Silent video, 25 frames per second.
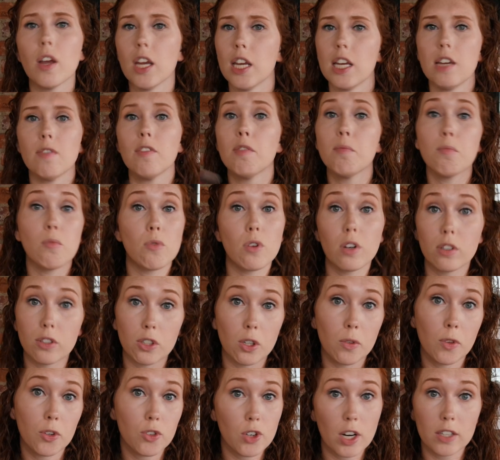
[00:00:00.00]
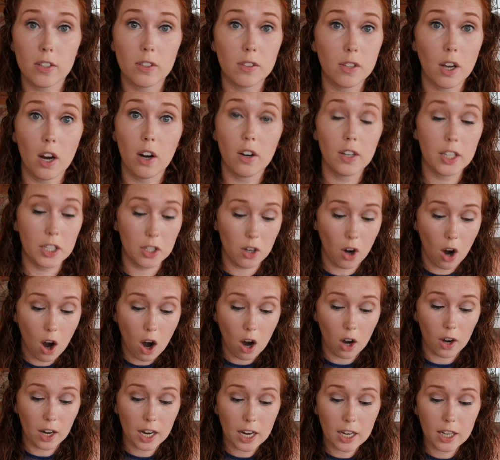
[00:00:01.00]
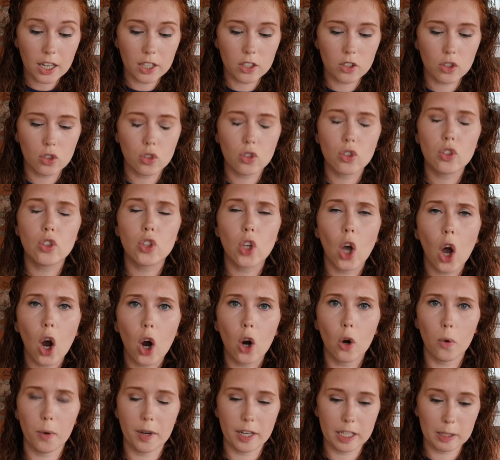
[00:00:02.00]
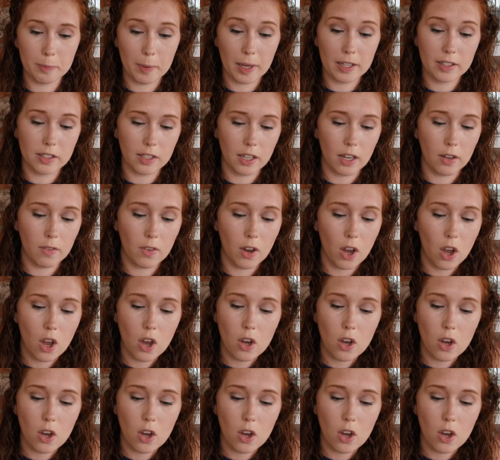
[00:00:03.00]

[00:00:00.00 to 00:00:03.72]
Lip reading: even more so than dresses already are. It gets so expensive.